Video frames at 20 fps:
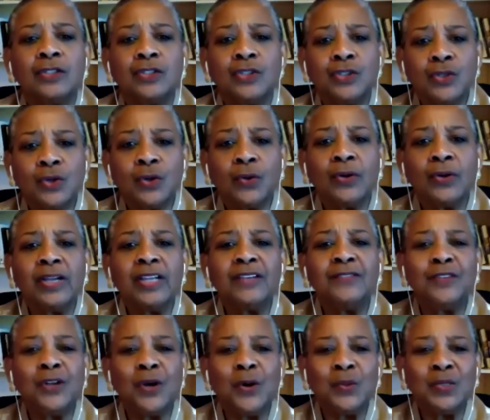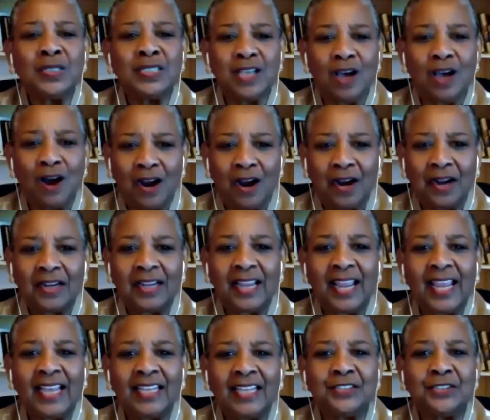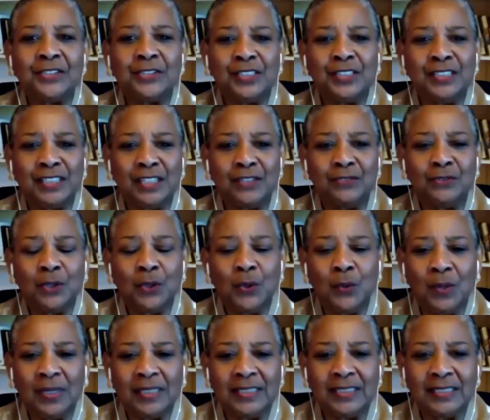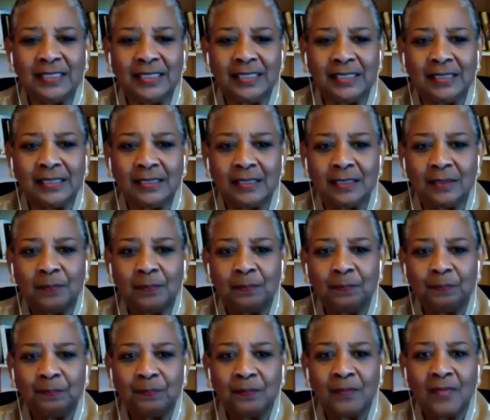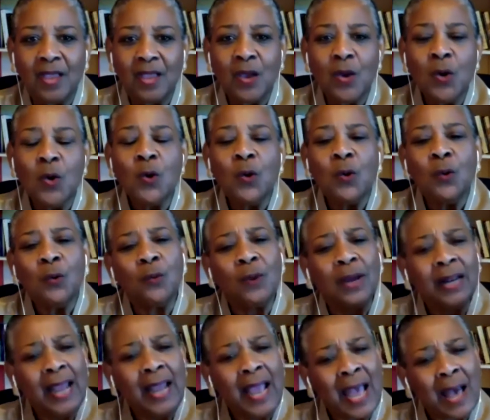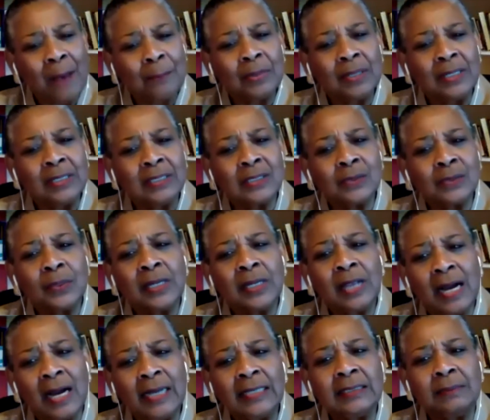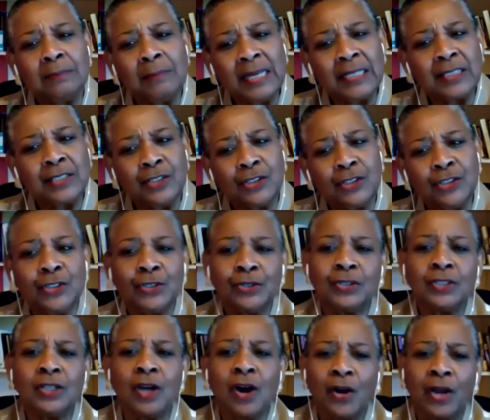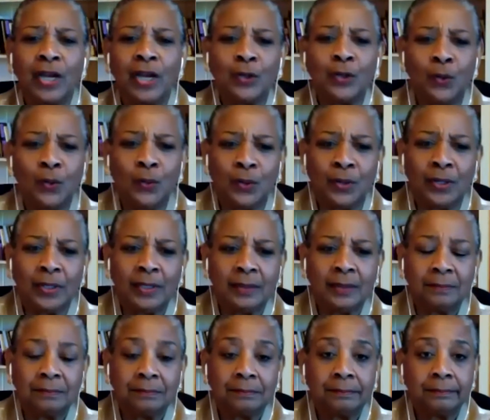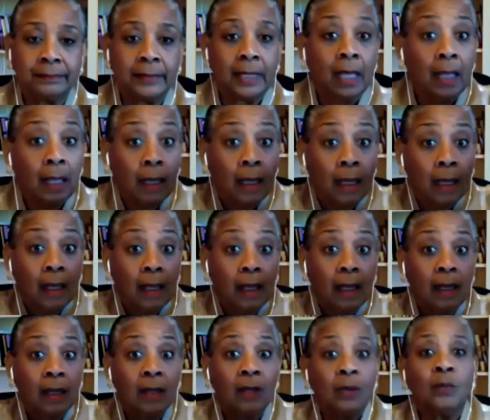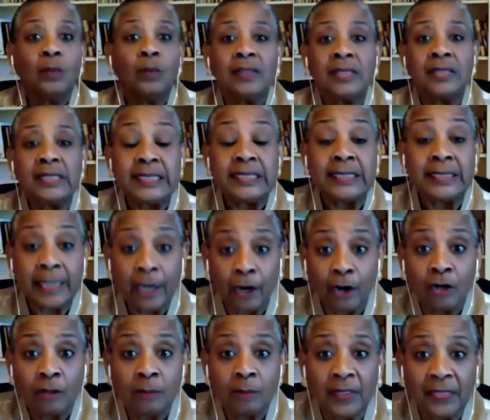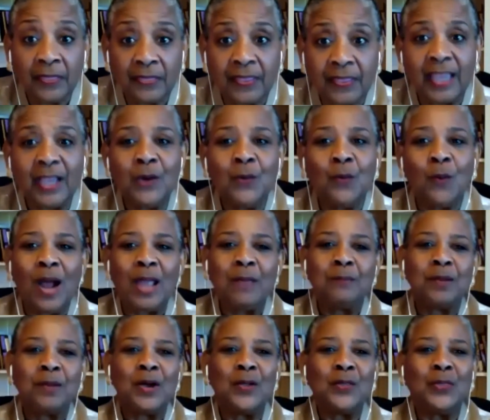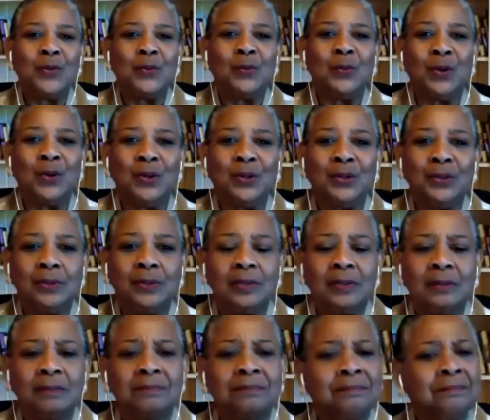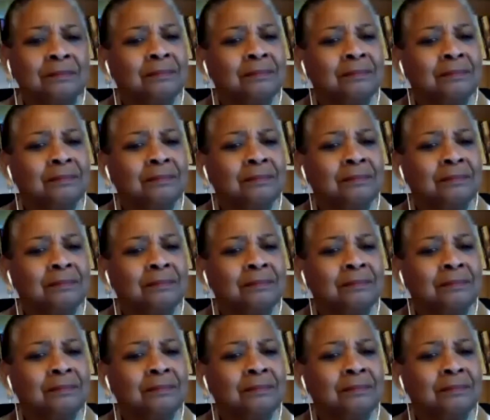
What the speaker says: The story of Noah's Ark answers several questions. What happens when God's messengers are ignored? Will this terrible thing wipe out the world?